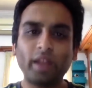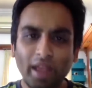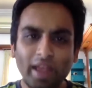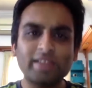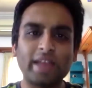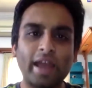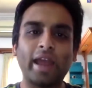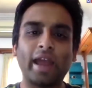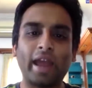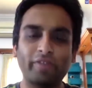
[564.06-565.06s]
is
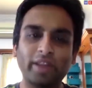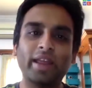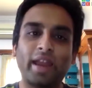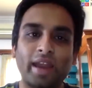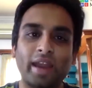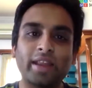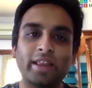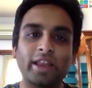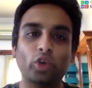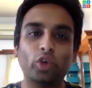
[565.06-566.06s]
everything and
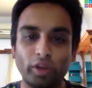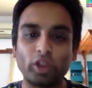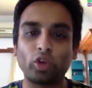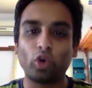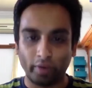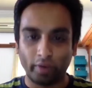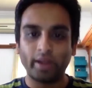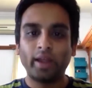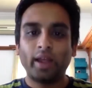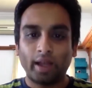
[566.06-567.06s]
anything to do with COVID.
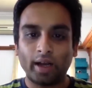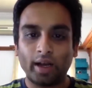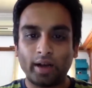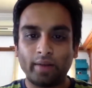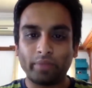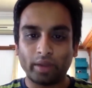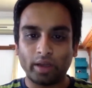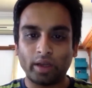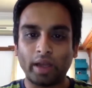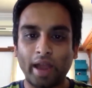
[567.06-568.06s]

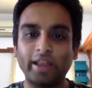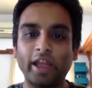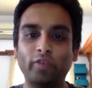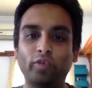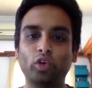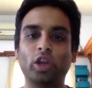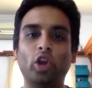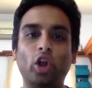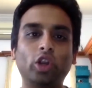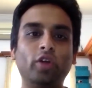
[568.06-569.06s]
And therefore a
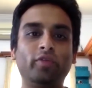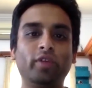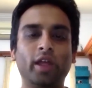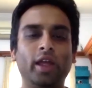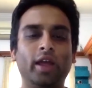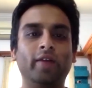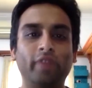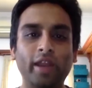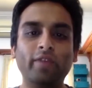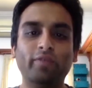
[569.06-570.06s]
lot of
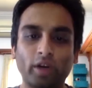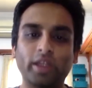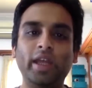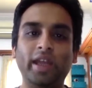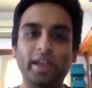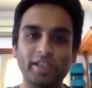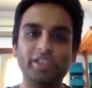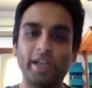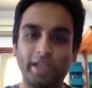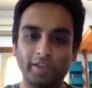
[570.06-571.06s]
very worthy
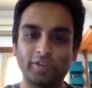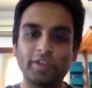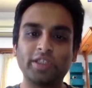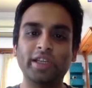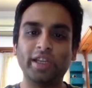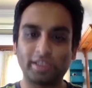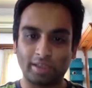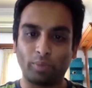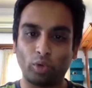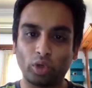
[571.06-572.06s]
initiatives which need
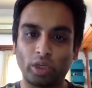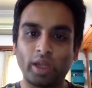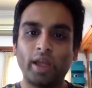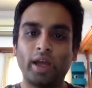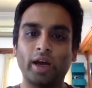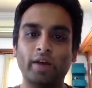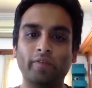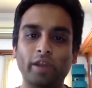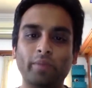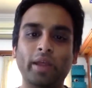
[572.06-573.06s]
support
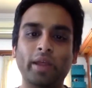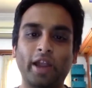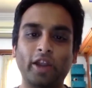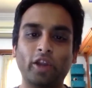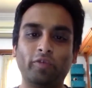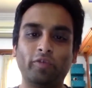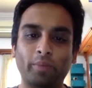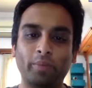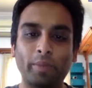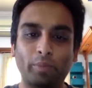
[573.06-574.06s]
will be kind
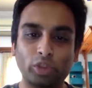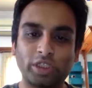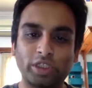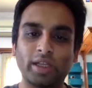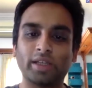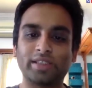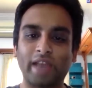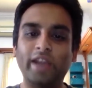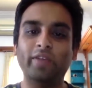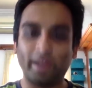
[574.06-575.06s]
of be pushed in the
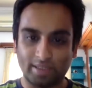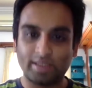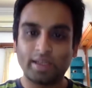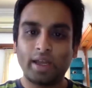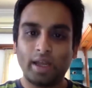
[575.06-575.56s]
sideways